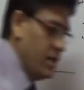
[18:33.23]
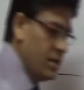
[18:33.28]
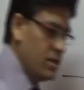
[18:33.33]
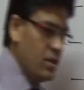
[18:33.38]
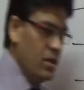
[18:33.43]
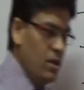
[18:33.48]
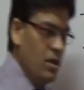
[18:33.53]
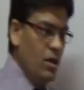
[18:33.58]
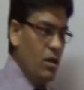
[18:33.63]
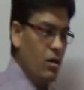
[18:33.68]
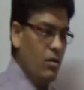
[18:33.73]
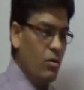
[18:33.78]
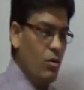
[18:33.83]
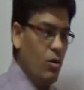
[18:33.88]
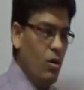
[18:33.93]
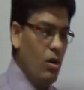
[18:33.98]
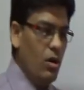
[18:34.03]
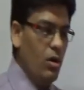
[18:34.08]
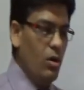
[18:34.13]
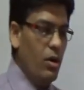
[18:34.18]
is a
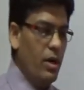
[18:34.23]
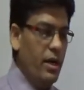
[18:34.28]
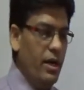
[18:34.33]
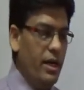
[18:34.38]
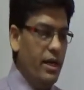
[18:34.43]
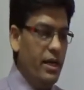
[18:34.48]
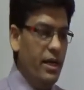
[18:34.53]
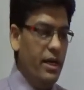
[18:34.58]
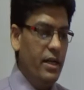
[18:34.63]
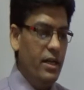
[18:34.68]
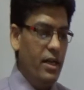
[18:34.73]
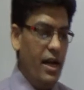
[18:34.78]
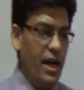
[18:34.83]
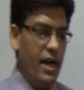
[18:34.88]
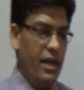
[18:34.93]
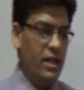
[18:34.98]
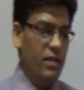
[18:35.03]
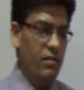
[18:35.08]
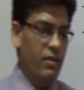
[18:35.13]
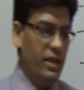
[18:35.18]
goal oriented
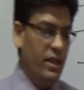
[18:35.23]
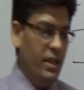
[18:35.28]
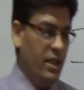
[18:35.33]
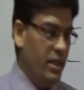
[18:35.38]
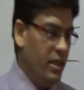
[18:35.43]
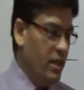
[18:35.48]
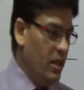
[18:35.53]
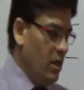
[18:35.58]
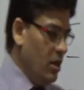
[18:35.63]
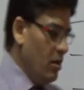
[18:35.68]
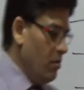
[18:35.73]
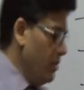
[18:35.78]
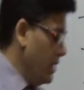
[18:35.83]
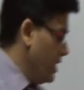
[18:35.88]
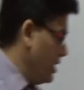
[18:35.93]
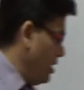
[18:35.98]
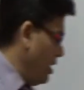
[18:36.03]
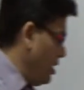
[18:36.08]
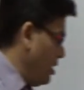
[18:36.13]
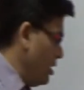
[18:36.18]
activity
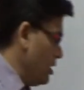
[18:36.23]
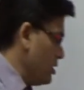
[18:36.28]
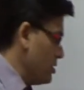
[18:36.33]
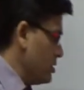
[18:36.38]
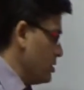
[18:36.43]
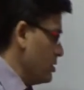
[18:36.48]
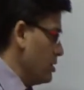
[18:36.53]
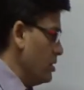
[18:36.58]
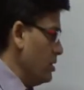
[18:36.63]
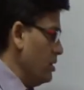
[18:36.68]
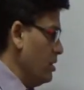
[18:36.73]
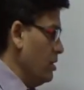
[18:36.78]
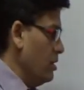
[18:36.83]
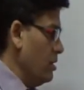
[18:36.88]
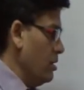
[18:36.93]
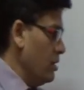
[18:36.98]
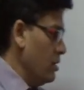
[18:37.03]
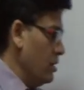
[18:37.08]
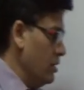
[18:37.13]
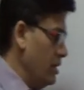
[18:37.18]
because
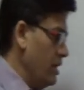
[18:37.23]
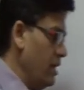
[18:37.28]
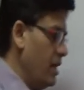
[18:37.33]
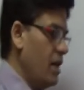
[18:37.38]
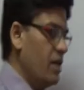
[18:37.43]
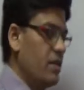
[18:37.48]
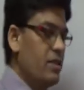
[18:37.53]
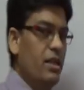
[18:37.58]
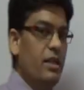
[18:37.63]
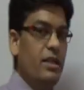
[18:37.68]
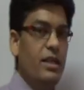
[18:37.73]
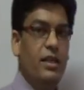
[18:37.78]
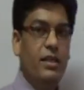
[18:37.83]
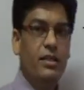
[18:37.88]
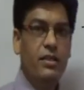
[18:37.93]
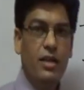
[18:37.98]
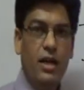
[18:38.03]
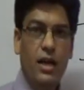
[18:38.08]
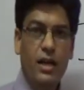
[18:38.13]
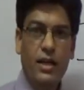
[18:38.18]
there are
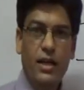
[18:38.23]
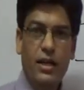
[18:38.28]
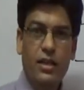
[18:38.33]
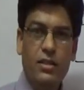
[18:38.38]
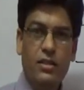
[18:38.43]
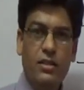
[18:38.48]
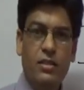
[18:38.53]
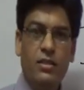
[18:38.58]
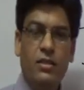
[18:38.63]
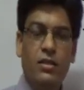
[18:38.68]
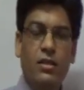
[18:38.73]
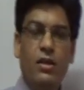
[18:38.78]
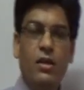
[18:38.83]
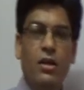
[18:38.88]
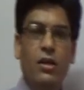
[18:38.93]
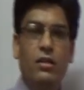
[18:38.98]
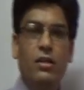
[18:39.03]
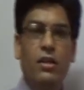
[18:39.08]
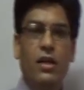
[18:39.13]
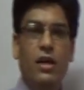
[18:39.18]
certain targets,
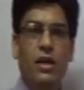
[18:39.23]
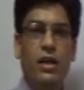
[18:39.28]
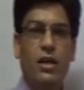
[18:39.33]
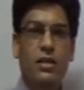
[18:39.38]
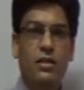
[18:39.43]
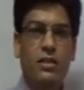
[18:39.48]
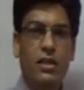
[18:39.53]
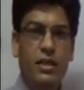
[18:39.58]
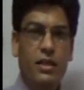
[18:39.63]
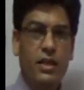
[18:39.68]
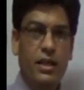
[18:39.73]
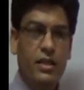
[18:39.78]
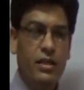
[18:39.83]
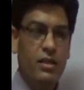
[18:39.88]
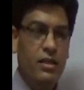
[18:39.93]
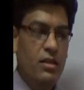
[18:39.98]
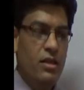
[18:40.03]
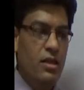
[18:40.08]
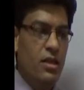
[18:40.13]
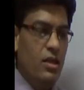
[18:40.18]
there are
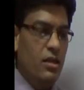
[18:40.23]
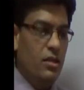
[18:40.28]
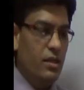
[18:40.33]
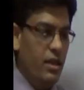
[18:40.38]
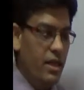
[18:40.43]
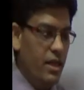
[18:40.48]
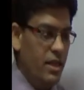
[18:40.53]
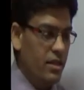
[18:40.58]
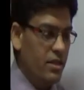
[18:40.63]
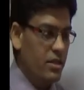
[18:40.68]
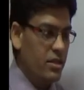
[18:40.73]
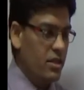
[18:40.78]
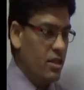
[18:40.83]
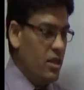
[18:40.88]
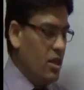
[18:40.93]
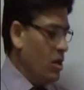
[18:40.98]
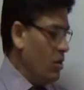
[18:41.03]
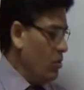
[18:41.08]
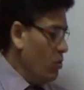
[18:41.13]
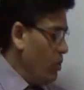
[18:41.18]
certain
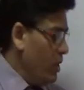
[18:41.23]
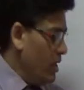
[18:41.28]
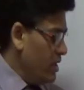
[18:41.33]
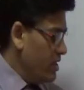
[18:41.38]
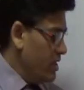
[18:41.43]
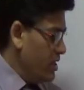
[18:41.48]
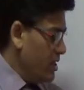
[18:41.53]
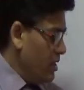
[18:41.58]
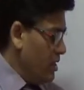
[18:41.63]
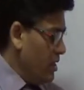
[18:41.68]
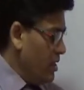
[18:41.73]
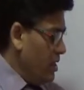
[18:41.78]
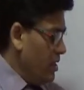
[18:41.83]
things which